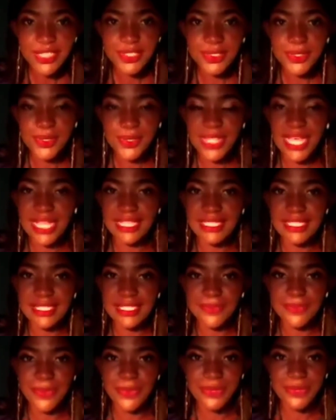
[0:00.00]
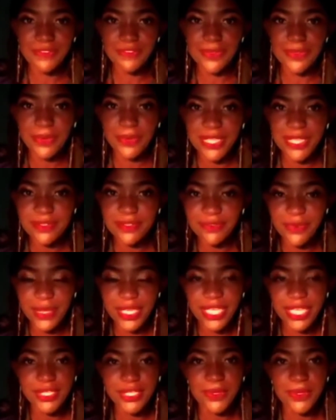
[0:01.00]
So that's one of the ways of
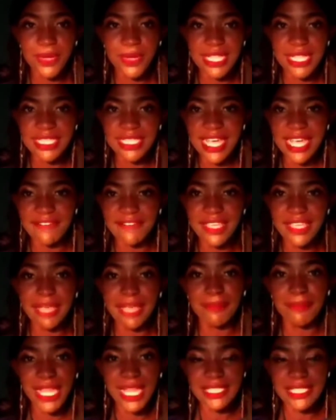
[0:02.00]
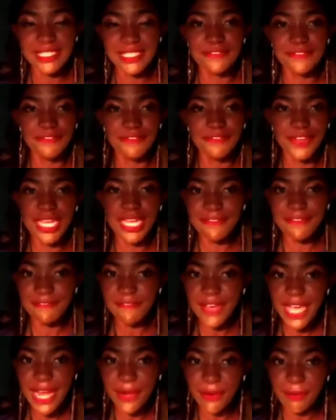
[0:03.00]
working towards having a plastic-free
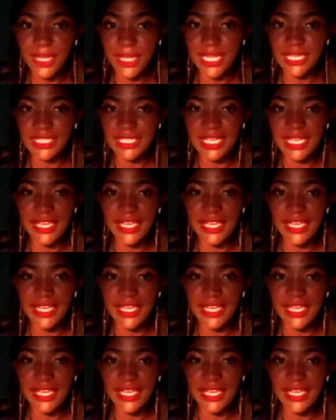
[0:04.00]
environment,